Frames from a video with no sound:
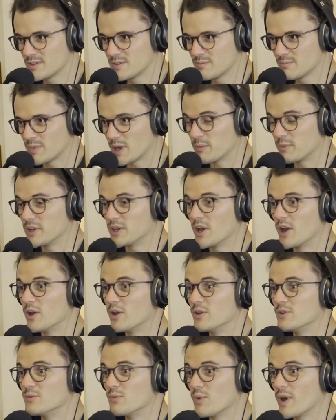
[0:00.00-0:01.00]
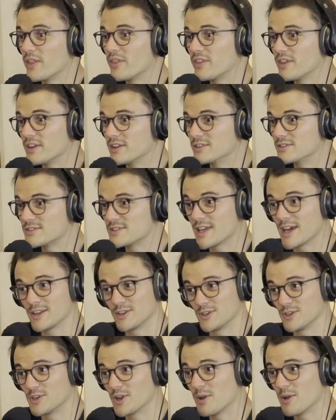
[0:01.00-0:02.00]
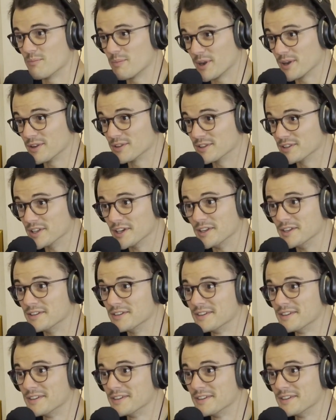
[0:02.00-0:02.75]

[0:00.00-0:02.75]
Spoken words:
But we know one thing is that you don't bury the lead.